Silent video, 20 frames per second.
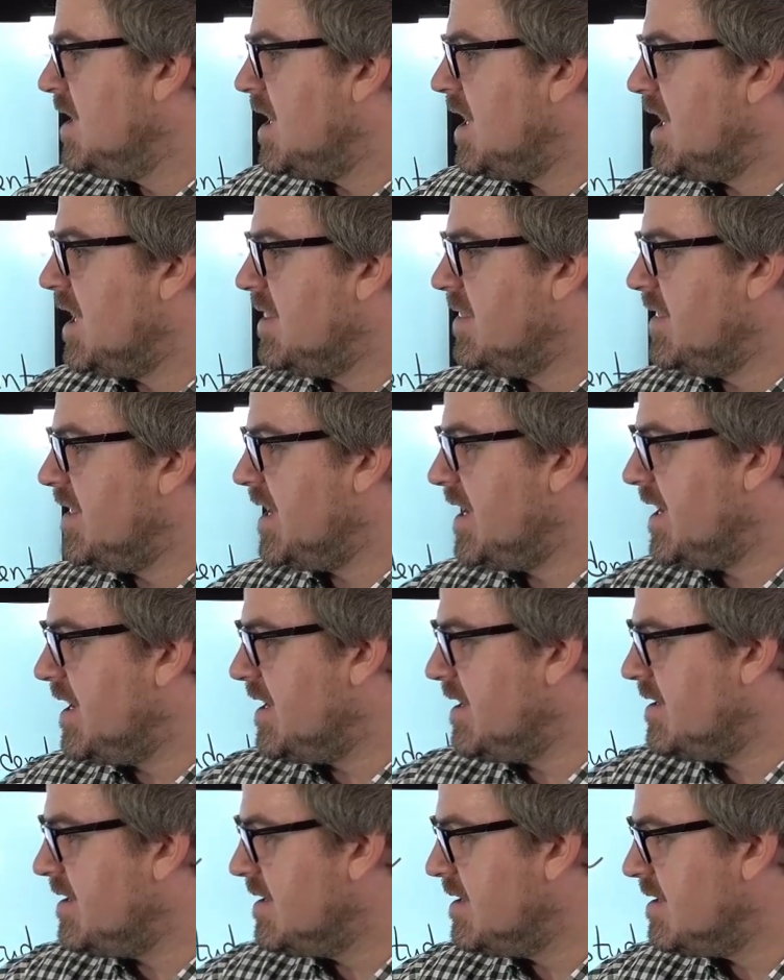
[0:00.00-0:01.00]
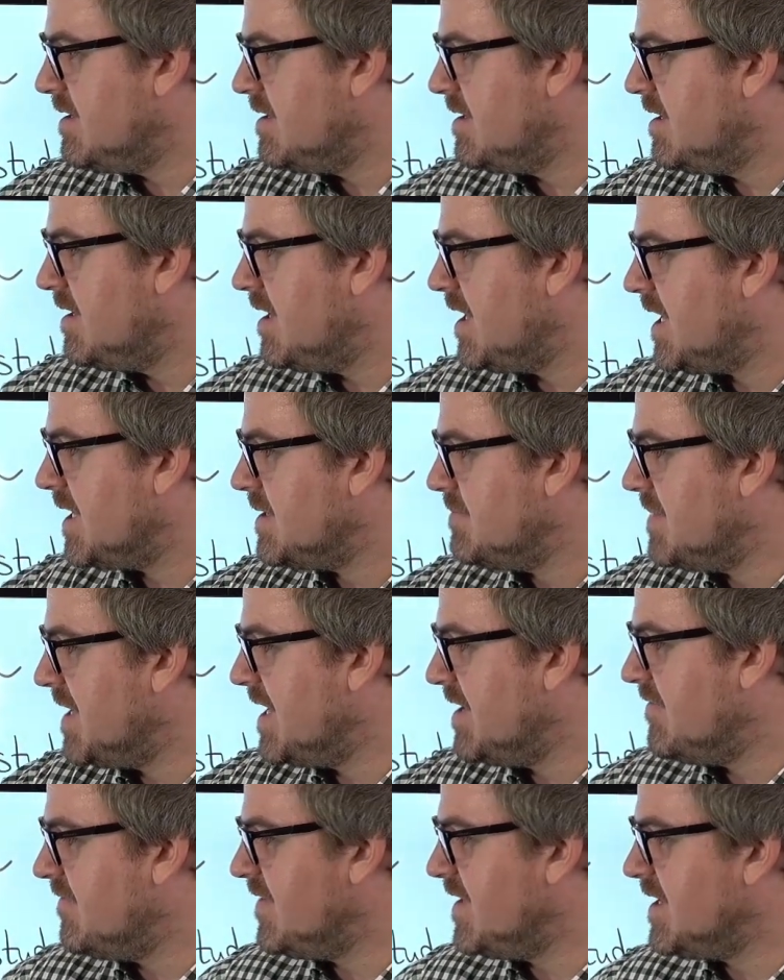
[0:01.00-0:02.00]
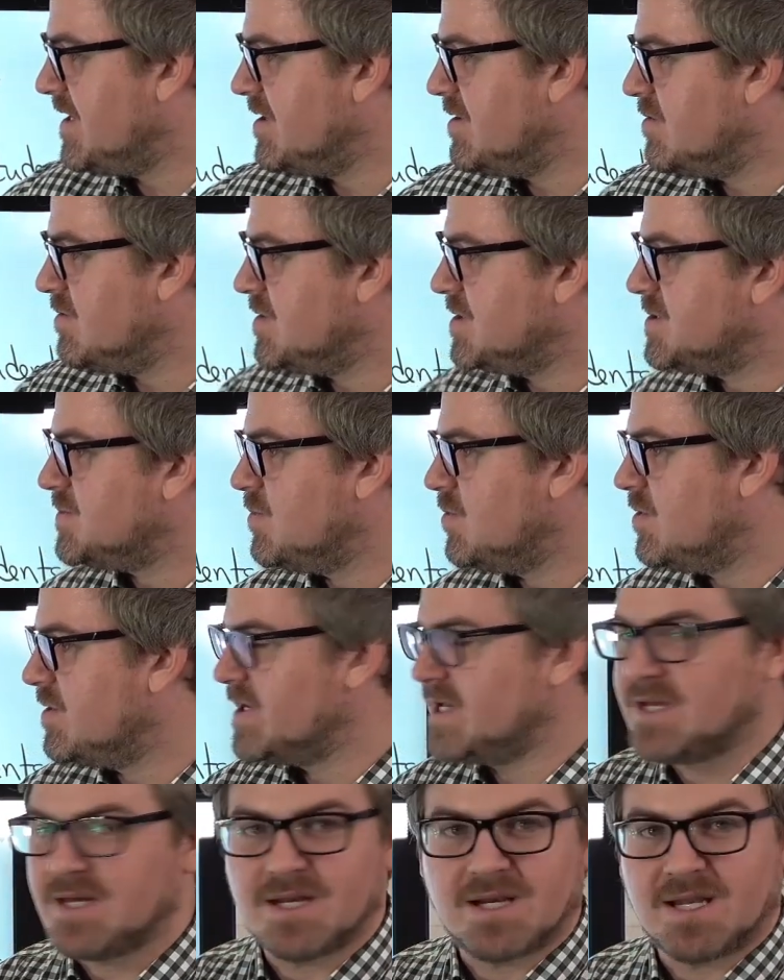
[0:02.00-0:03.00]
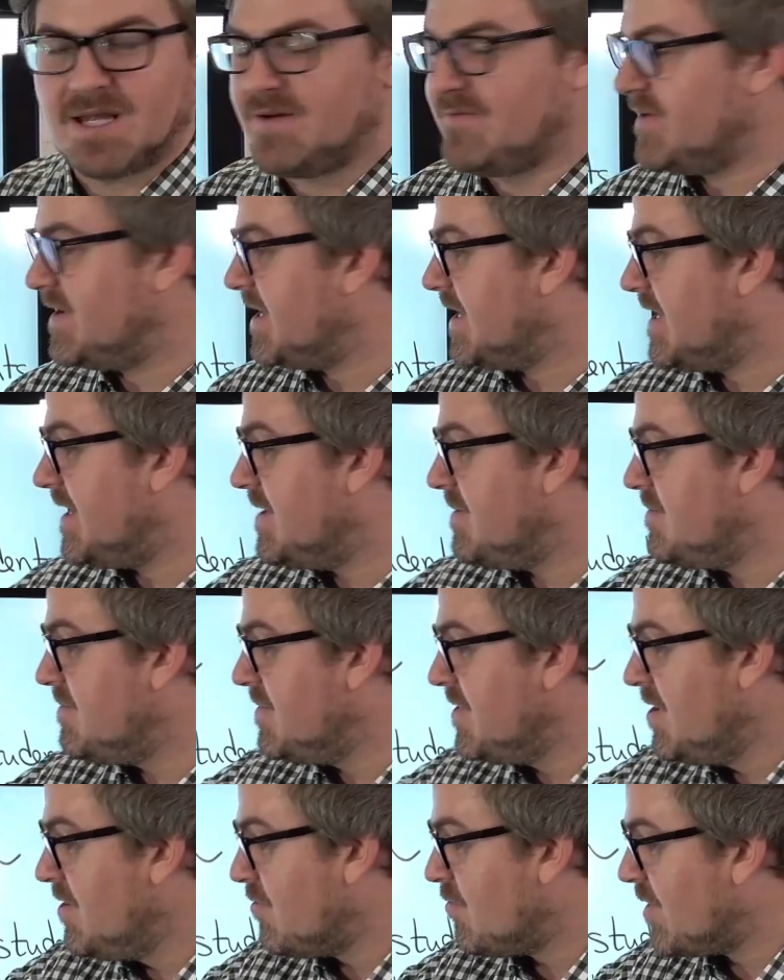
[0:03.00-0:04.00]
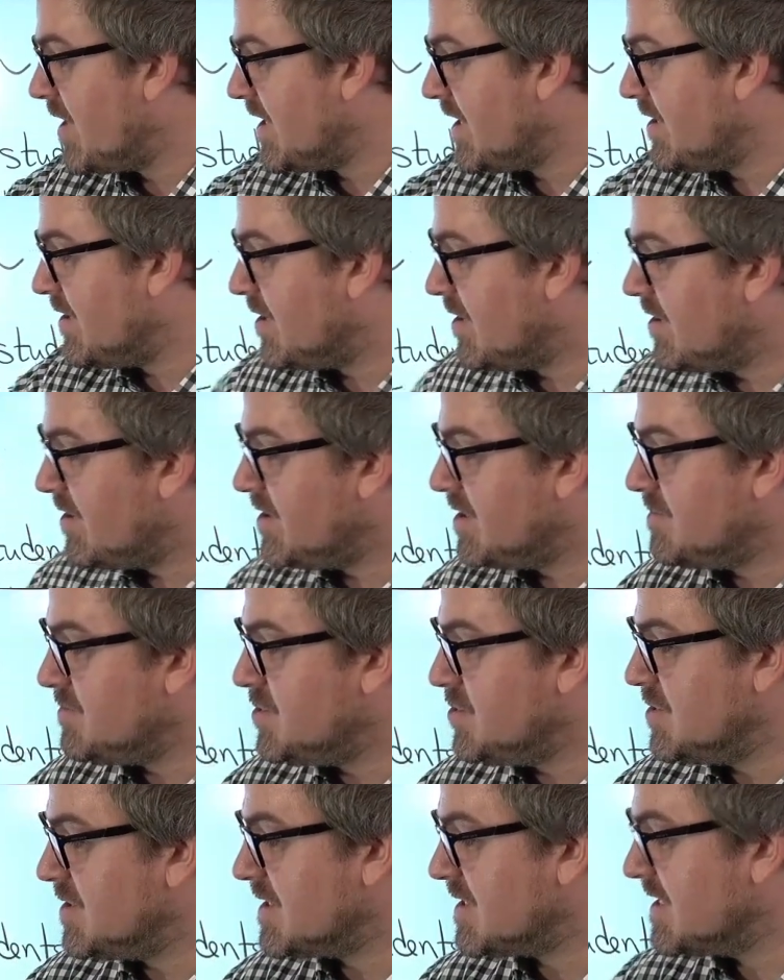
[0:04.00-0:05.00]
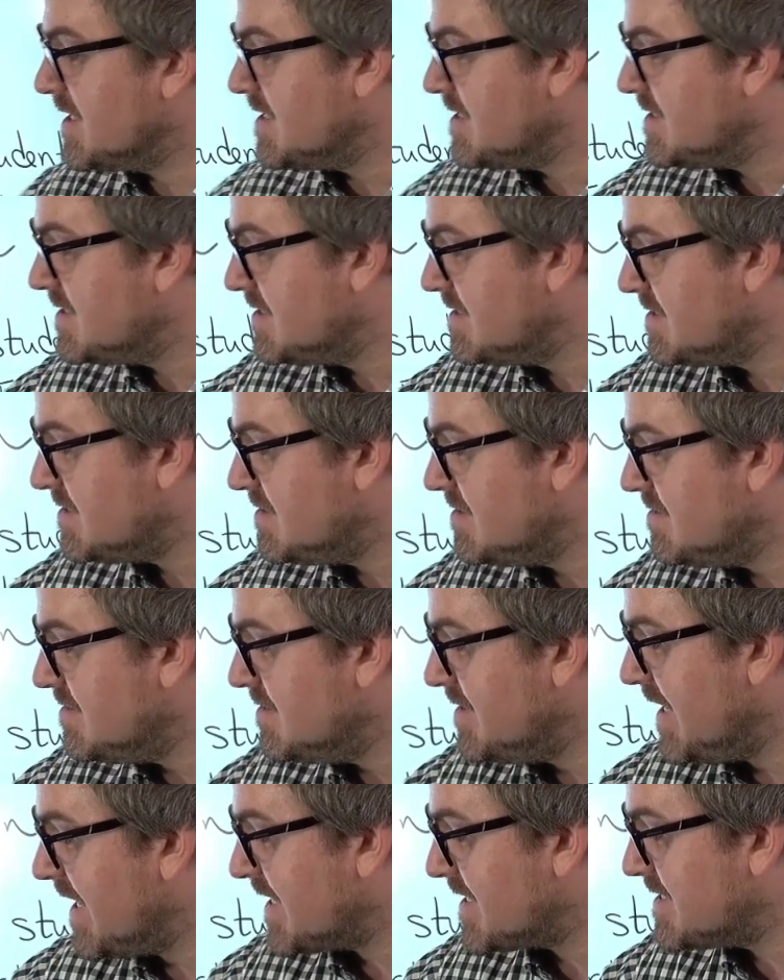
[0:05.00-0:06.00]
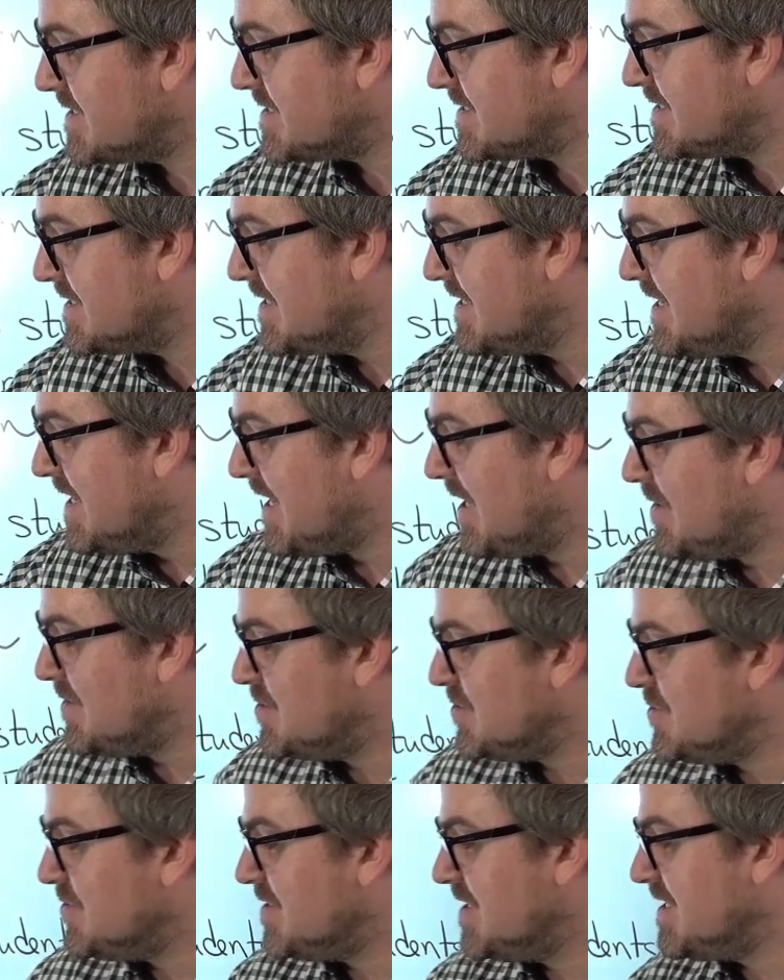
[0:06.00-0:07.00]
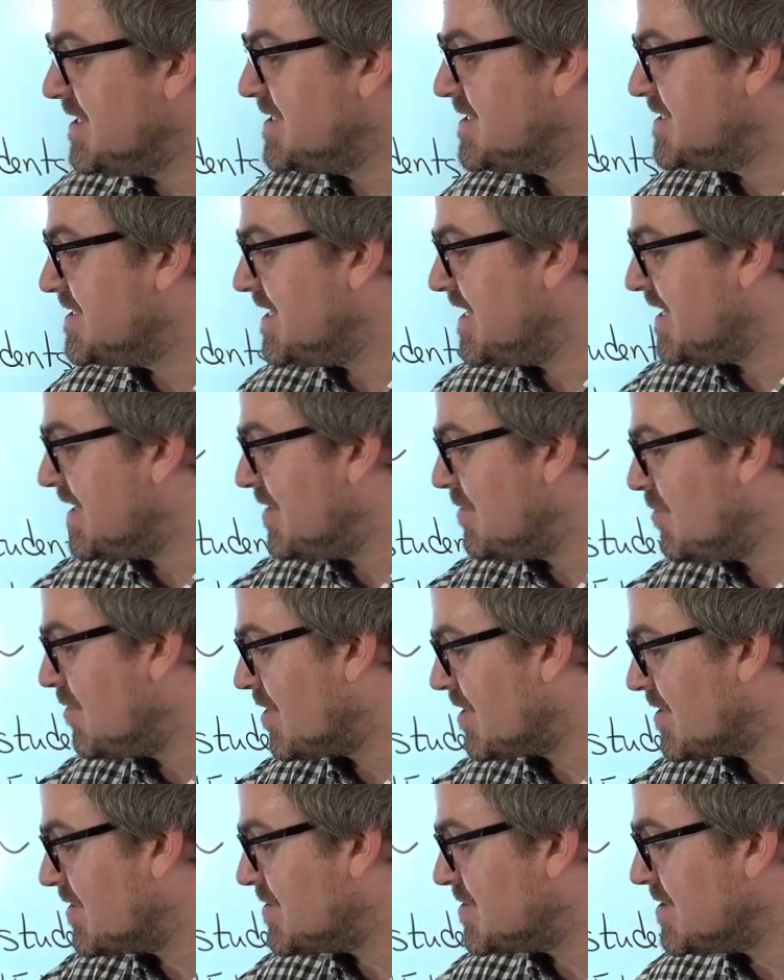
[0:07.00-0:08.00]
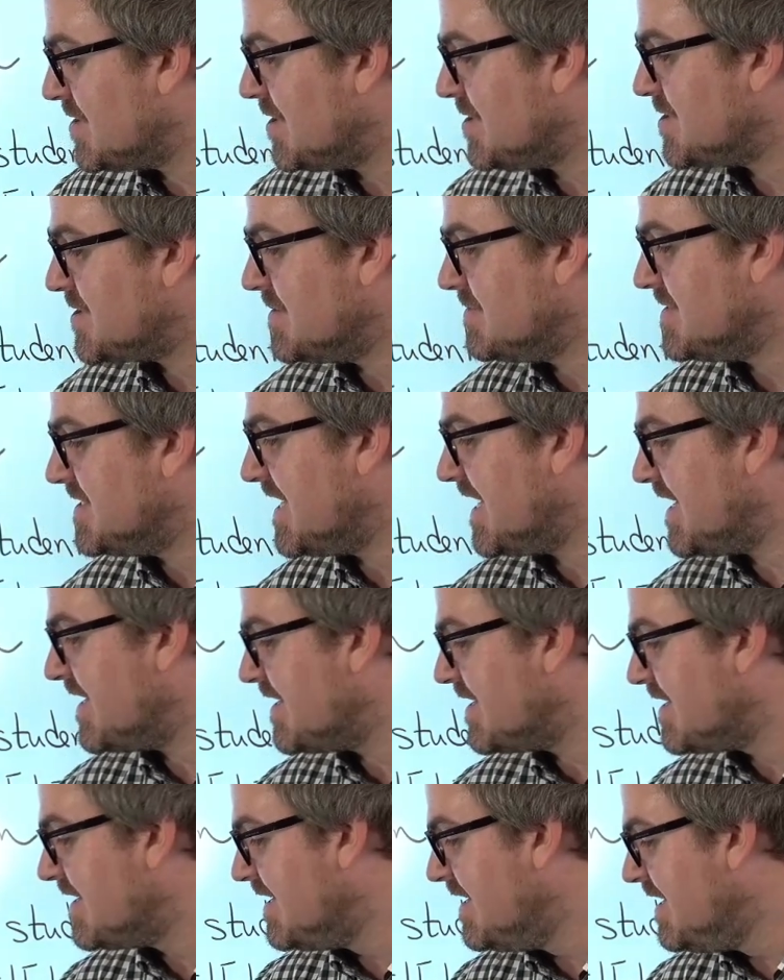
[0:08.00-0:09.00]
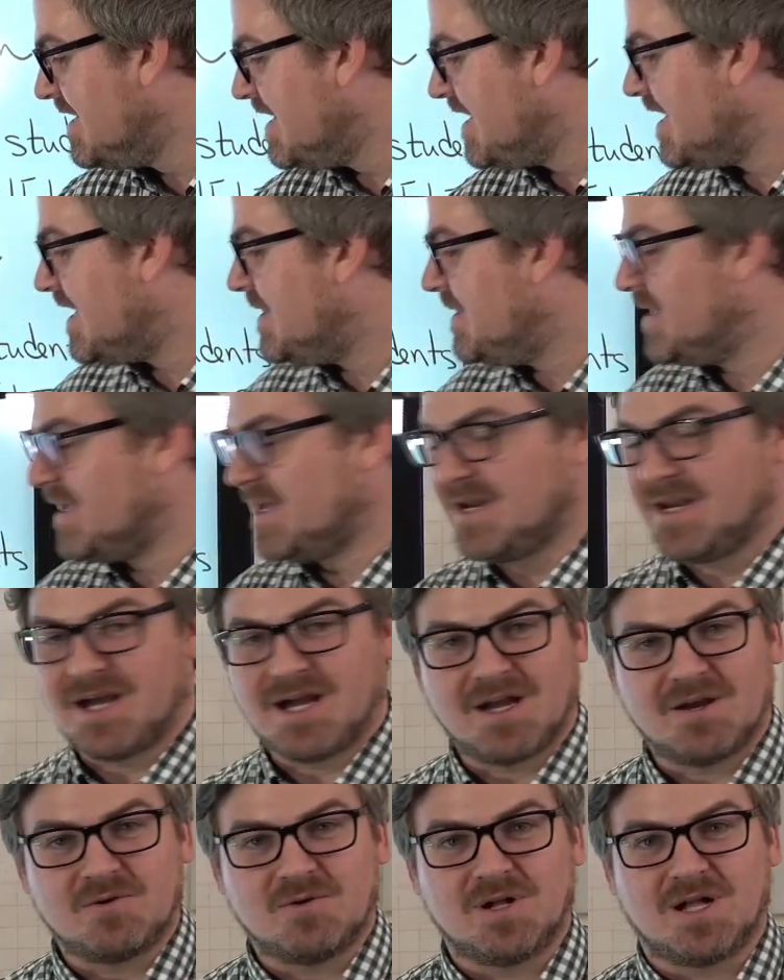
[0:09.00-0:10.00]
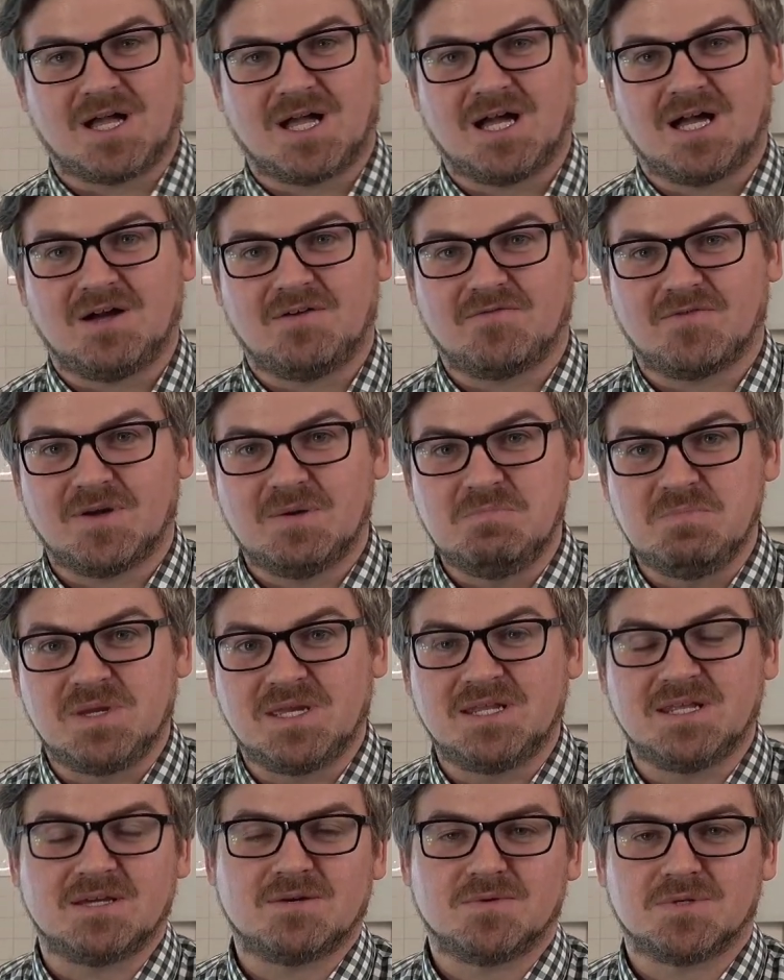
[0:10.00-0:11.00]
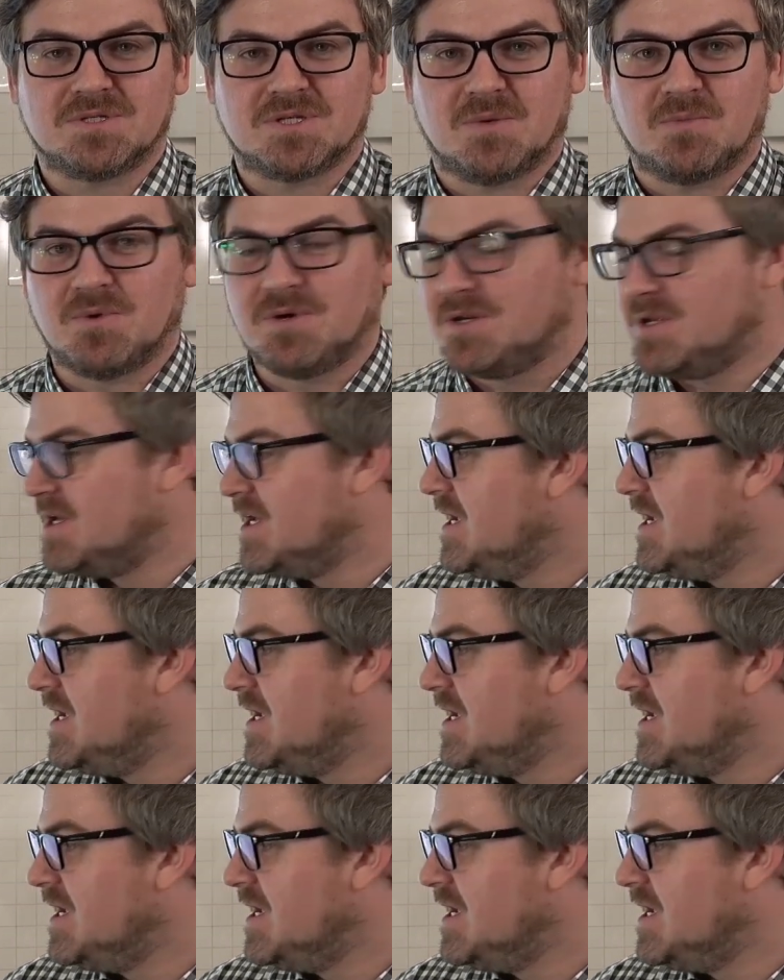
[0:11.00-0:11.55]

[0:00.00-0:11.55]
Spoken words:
And then I made a video this morning at 11 a.m. Right now I'm doing this. Next I'll do this. Then I'll work on some data. And then I will have a meeting with someone.